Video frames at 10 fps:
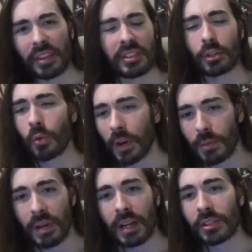That's like 20
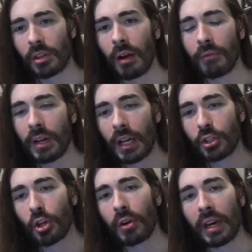minutes of
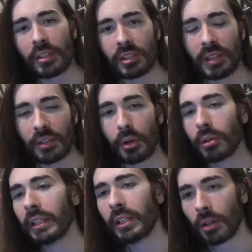showcasing that their
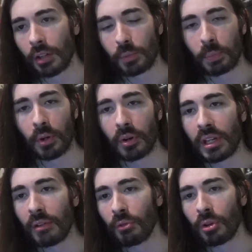leader is pure
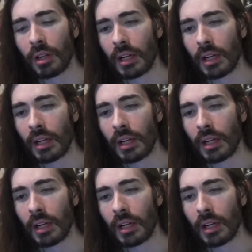evil